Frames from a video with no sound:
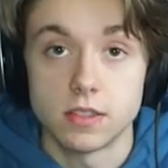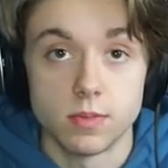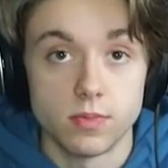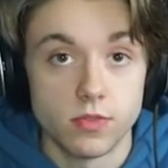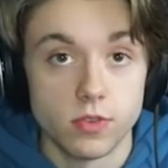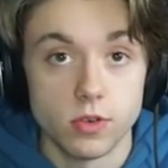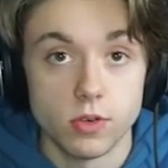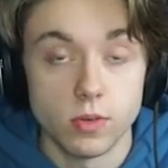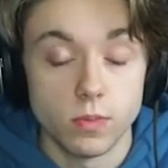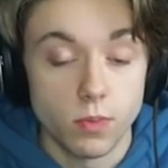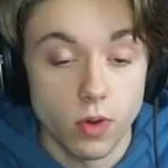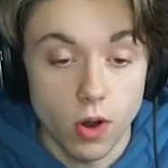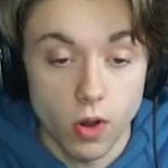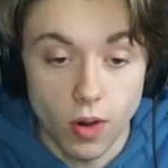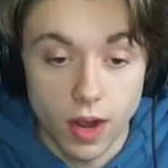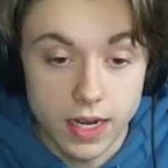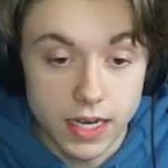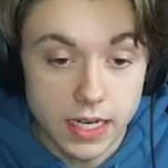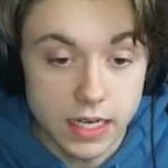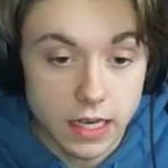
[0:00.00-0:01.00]
some food, bro.
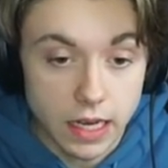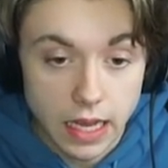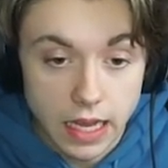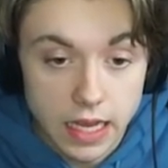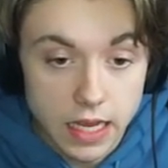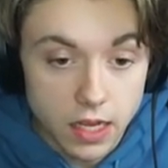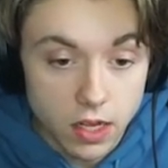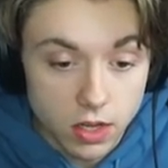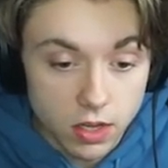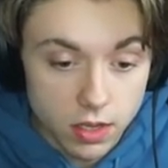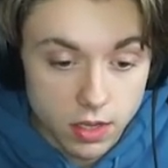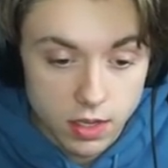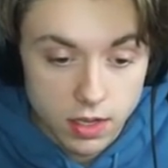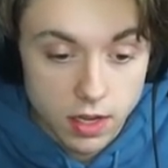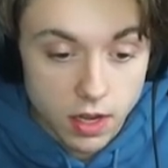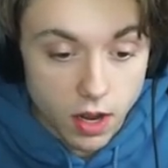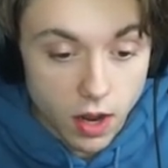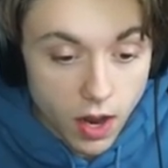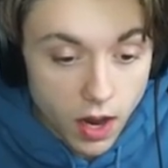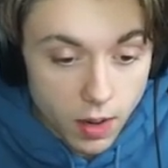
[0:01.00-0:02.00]
I need to heal
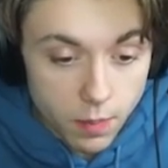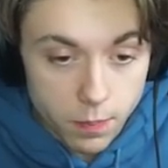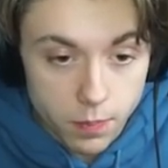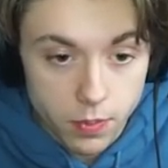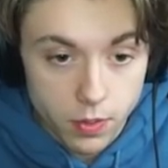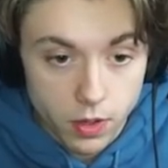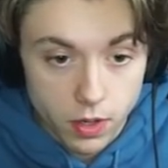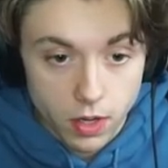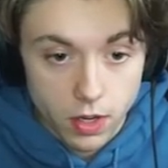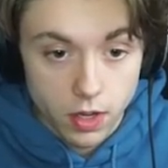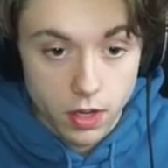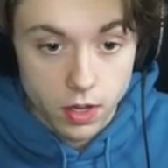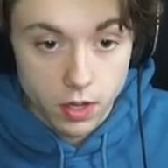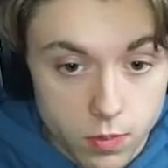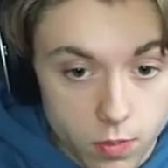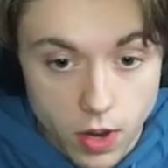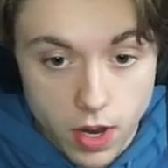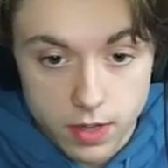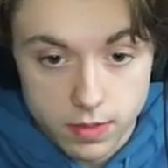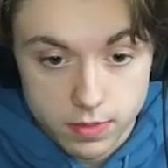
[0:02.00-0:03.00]
up.
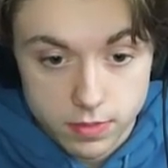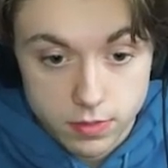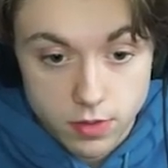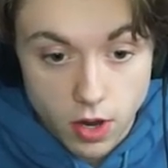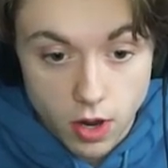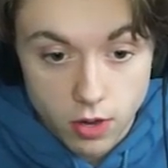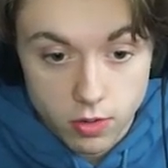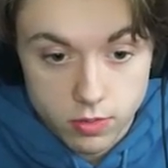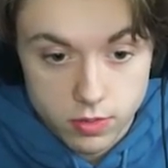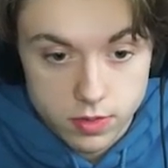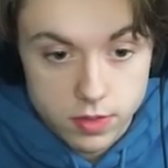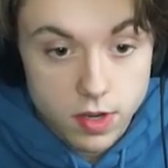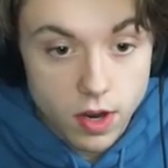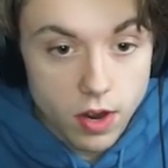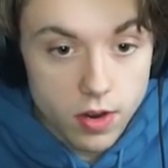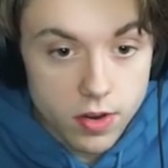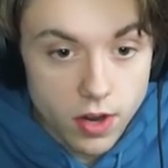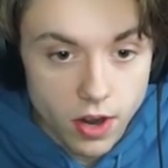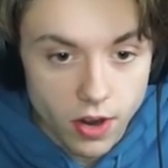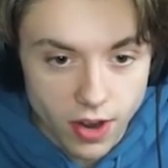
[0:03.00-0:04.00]
What? No,
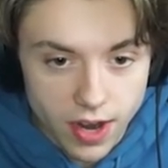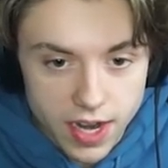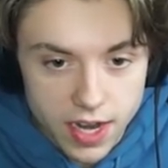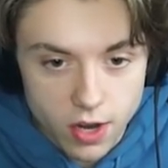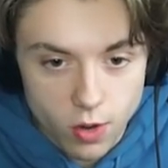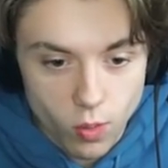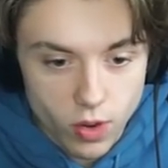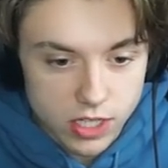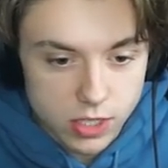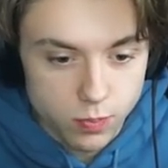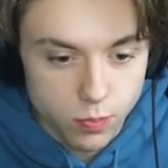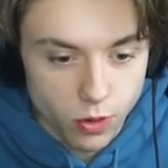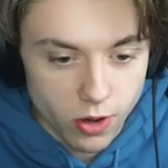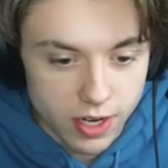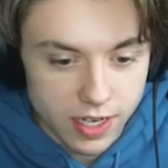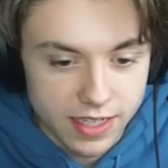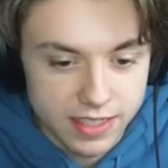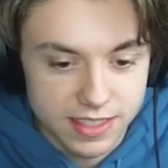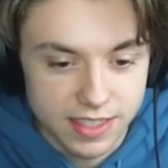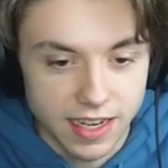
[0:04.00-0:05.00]
no, no. I hear
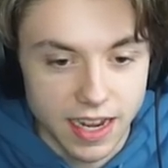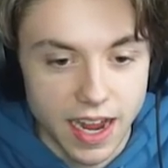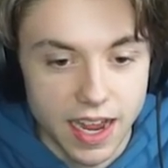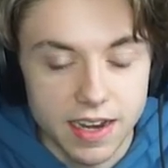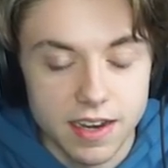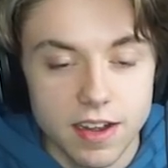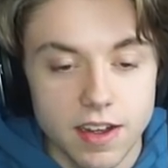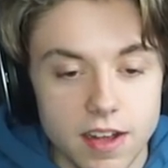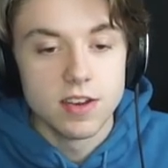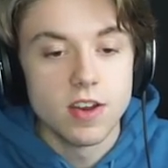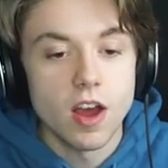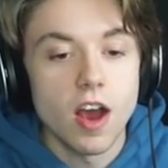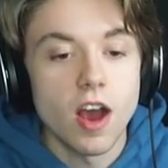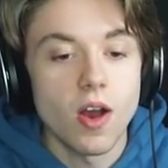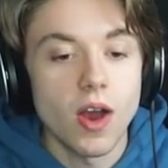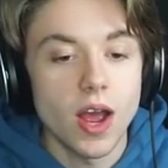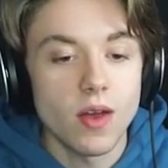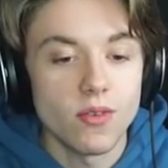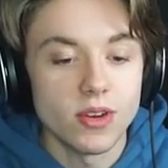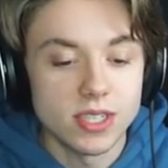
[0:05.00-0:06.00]
whisperings again. No,
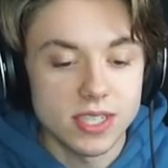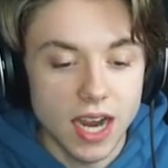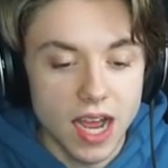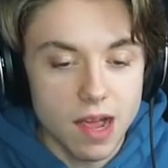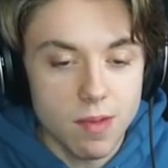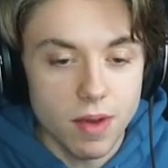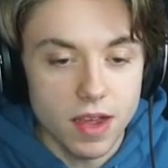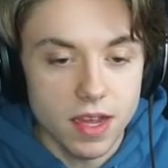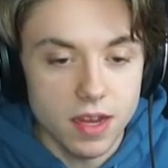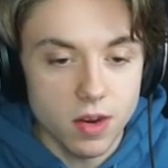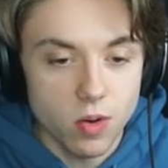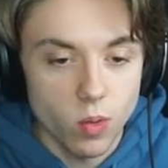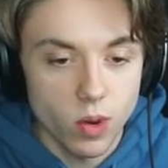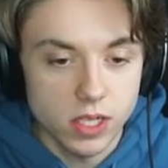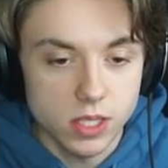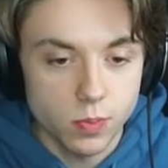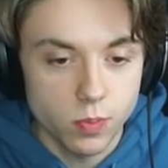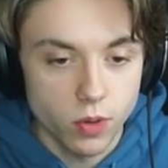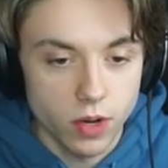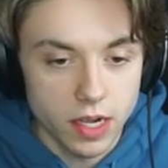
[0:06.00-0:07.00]
every time I hear
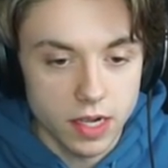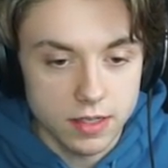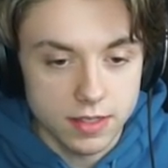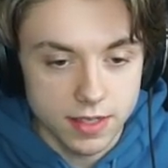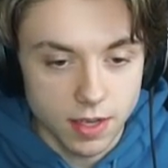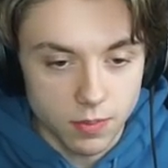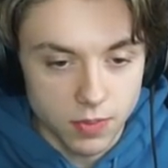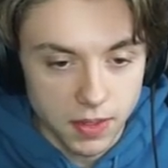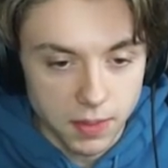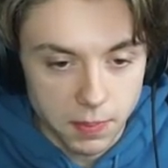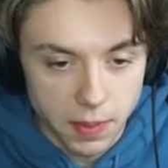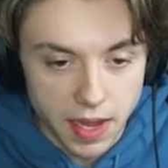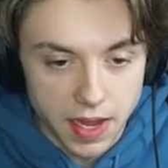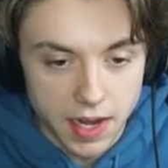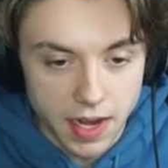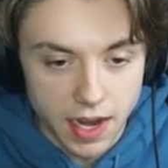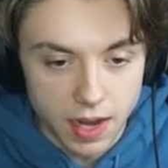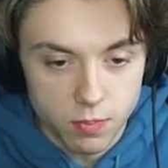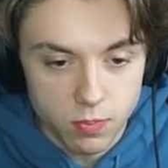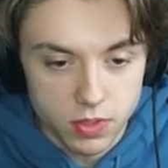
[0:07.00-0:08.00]
whisperings, something bad
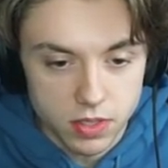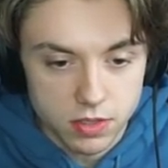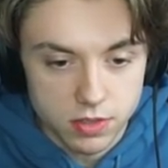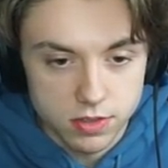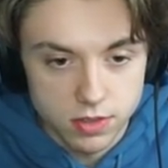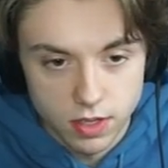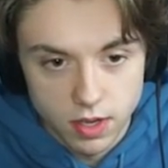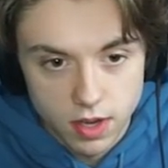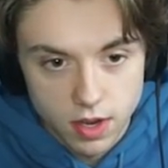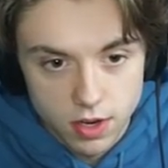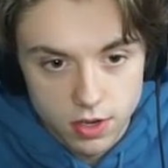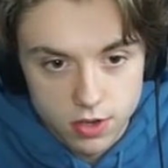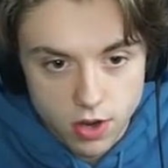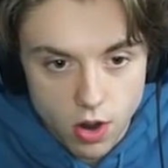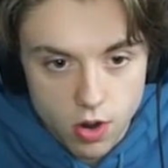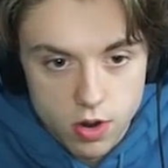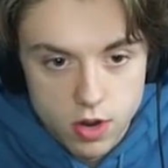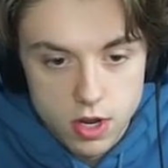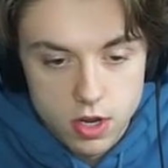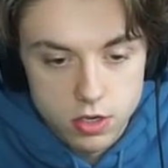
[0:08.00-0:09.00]
happens.
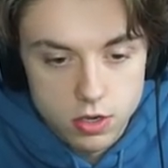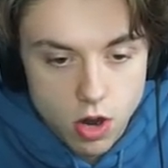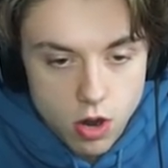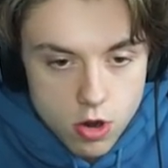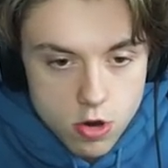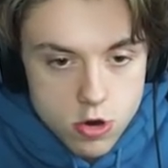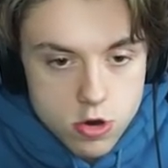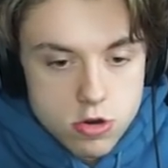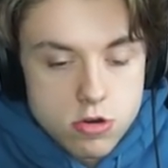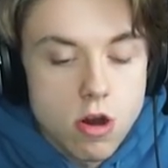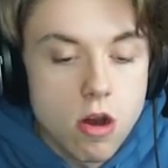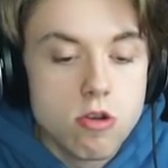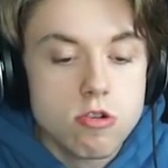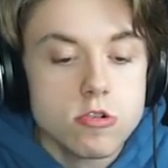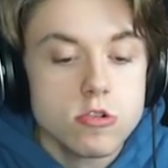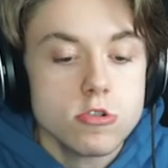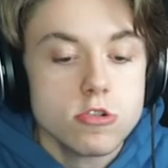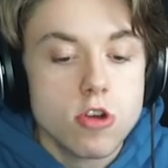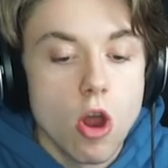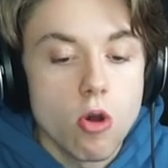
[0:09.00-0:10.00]
Go, go, go,
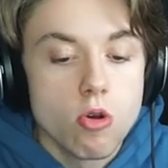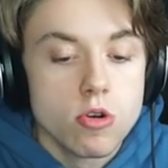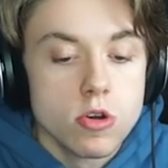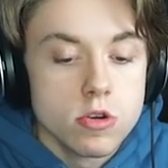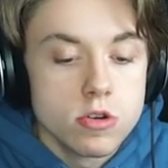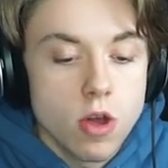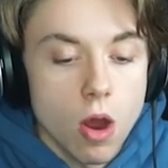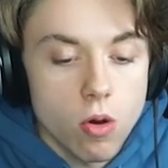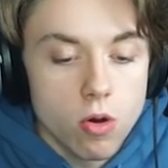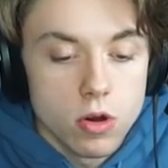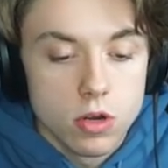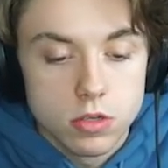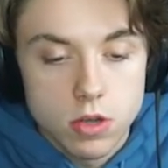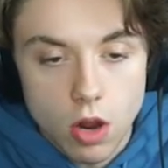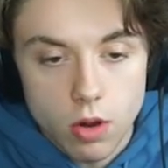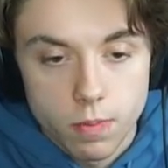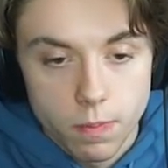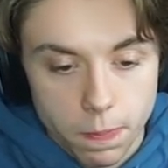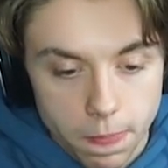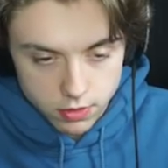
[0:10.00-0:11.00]
go, go,
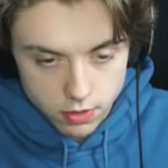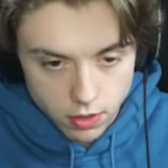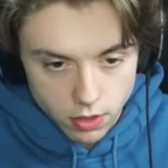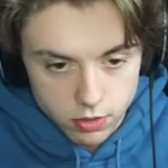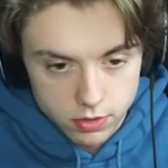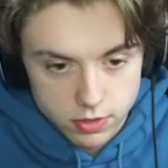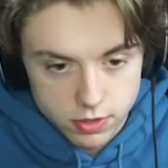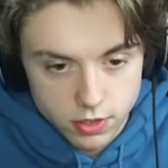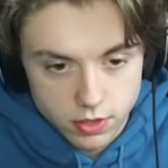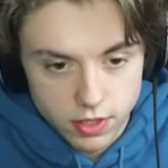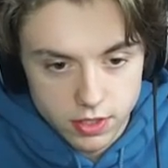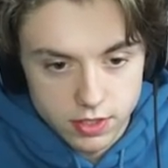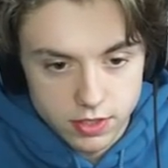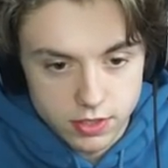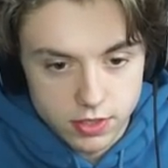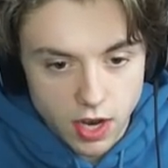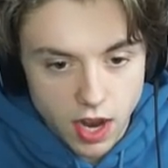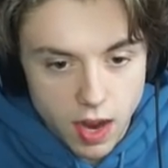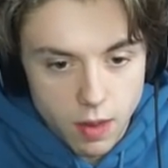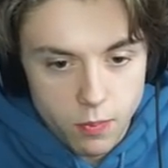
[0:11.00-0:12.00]
go, go to the
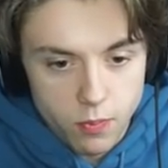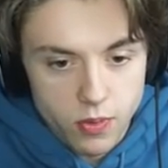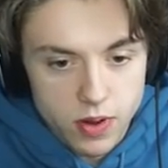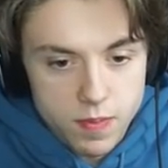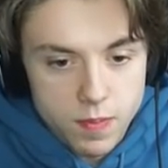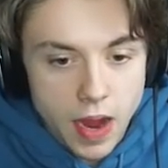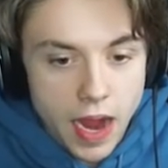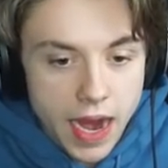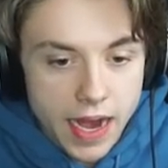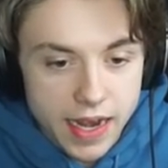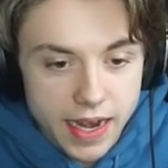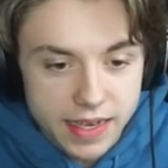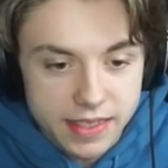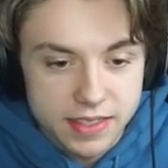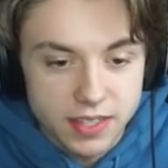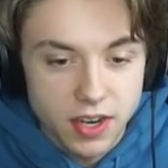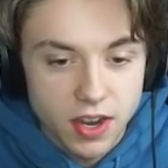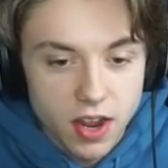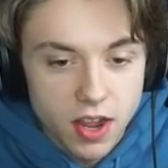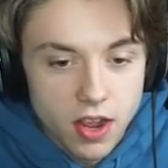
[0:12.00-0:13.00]
top. We made it.